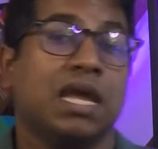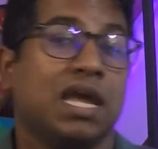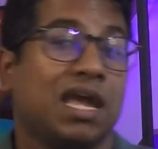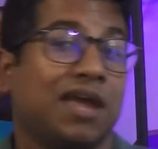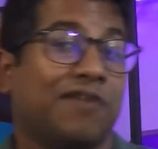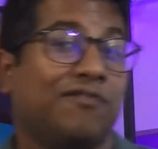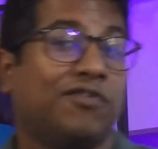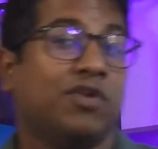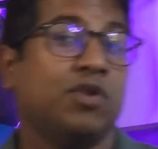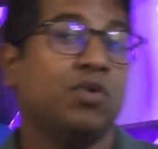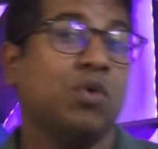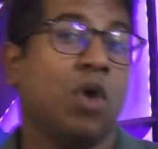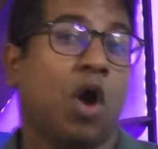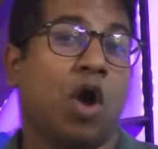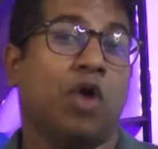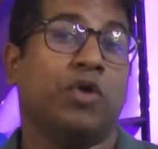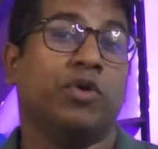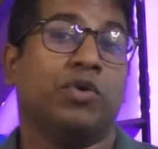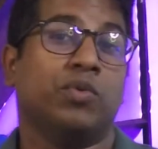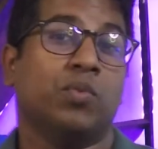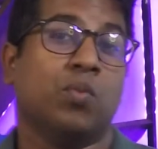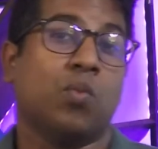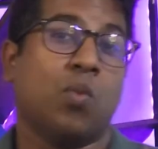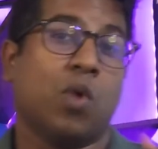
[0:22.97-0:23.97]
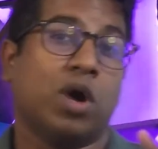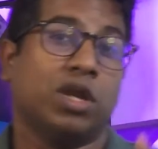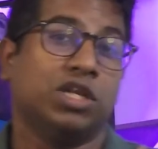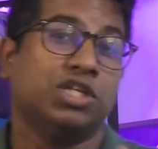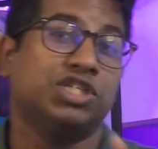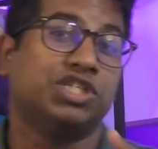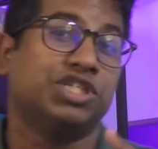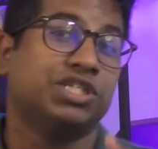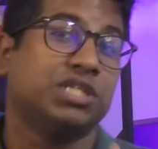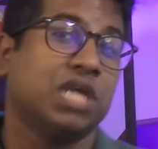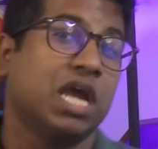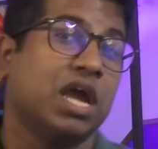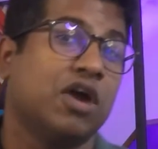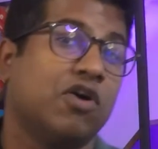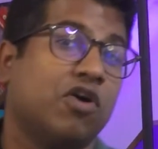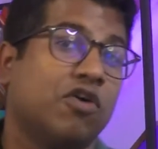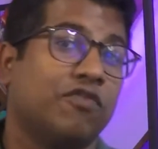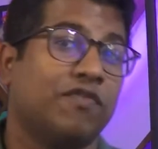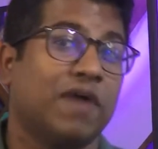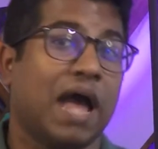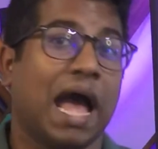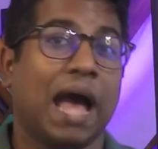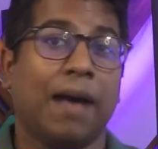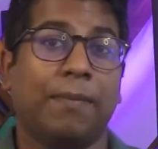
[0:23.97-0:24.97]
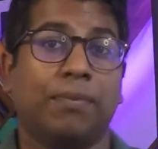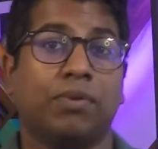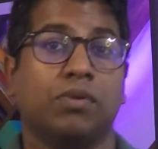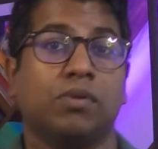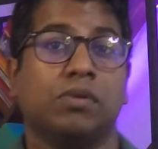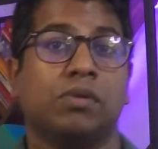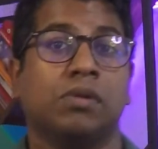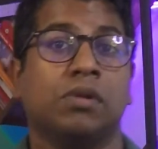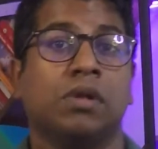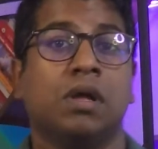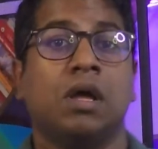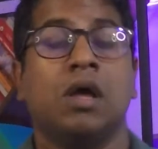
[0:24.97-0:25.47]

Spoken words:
if you own one share of Apple,